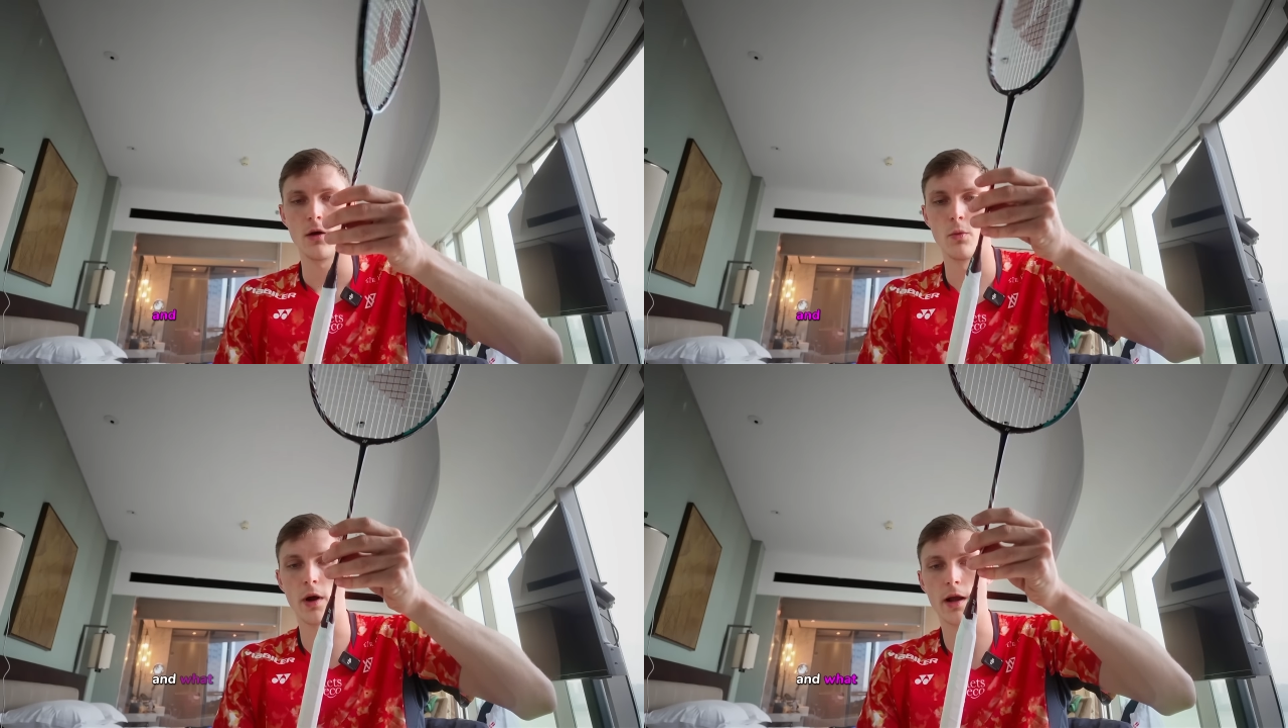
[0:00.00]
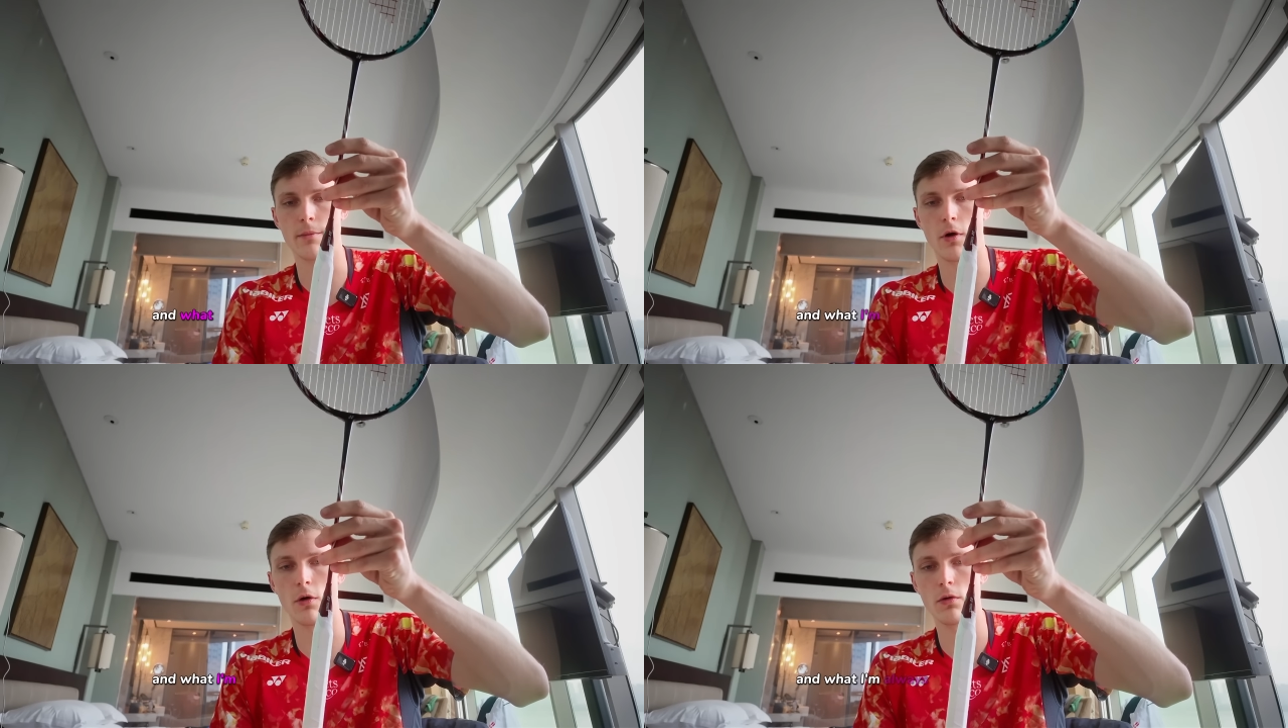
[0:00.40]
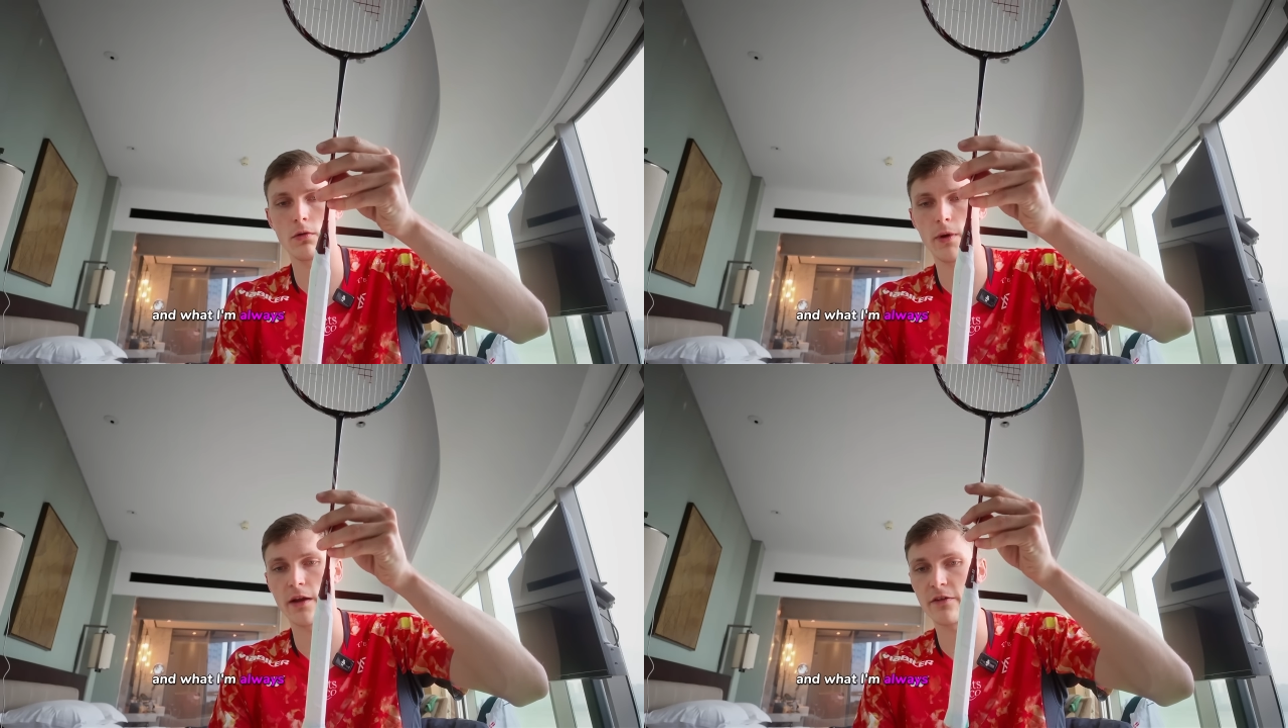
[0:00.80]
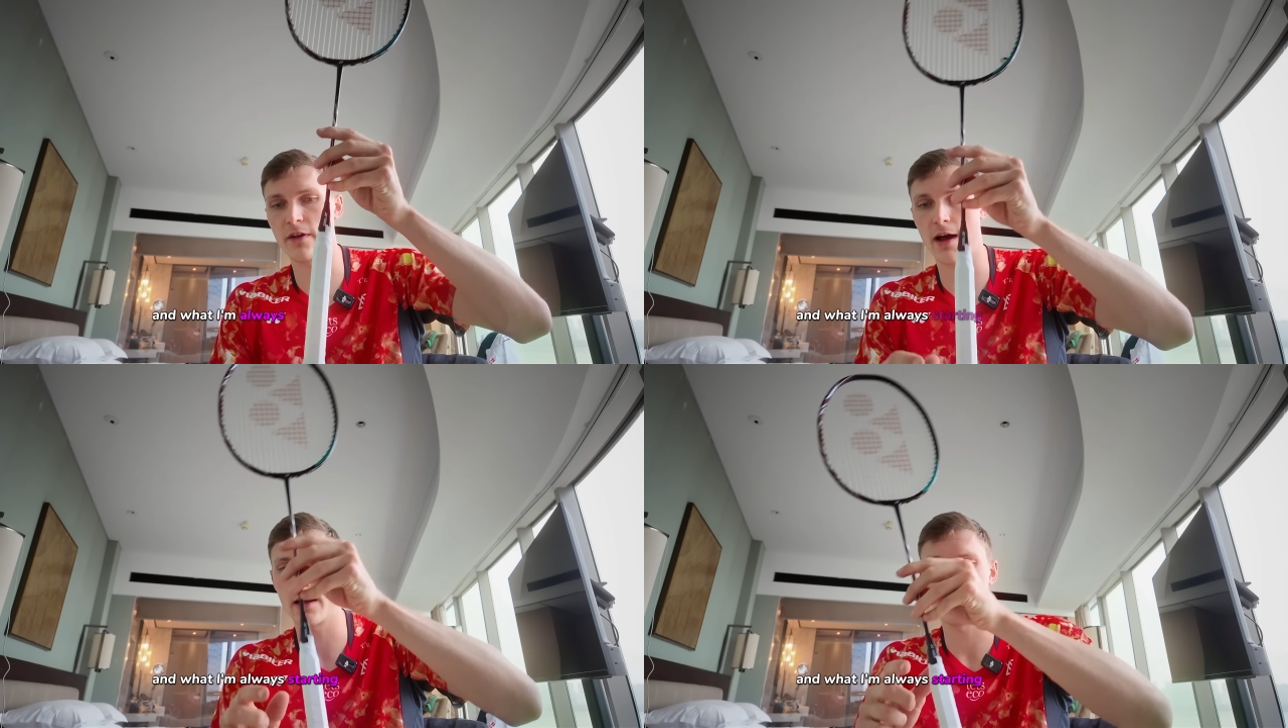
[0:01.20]
What I'm always
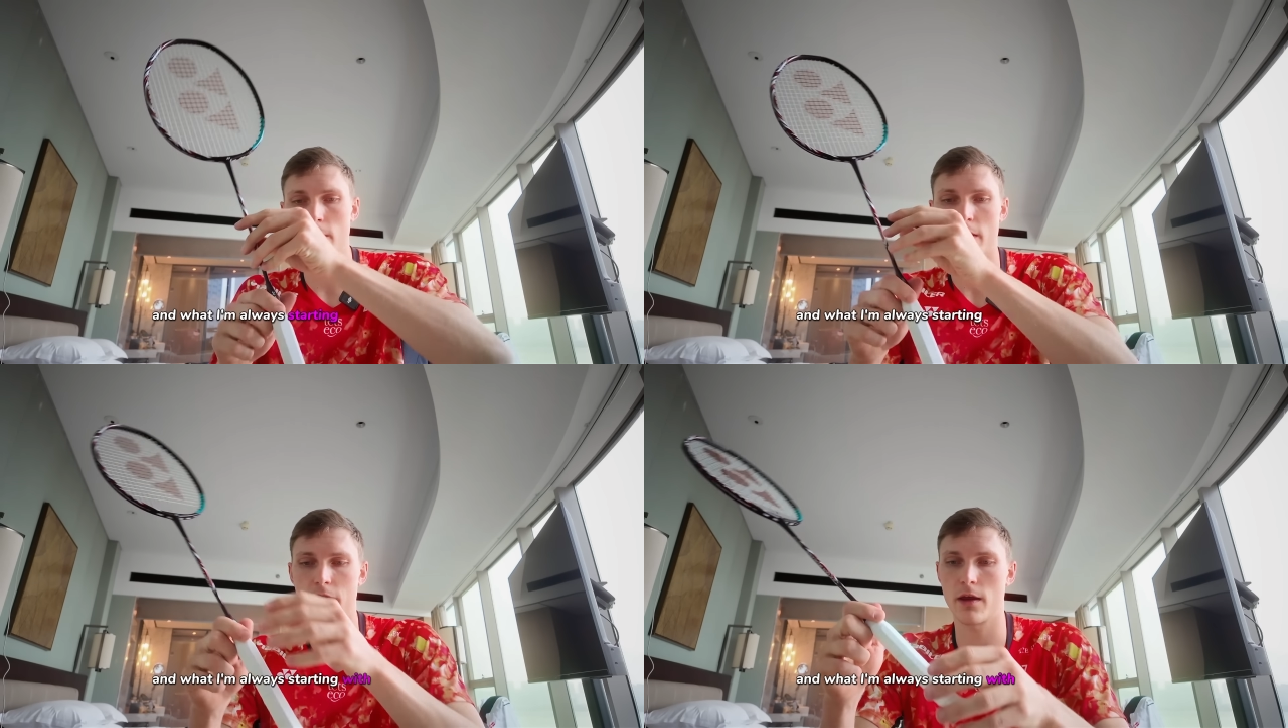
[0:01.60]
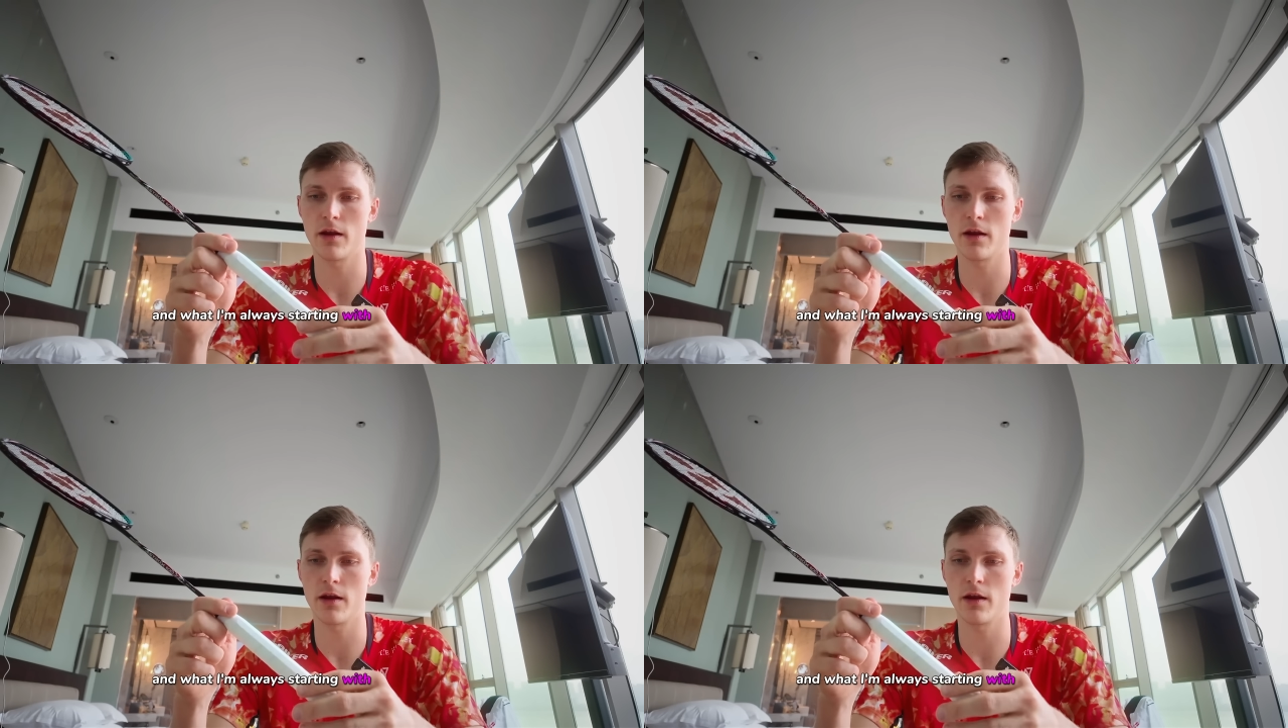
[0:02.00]
starting with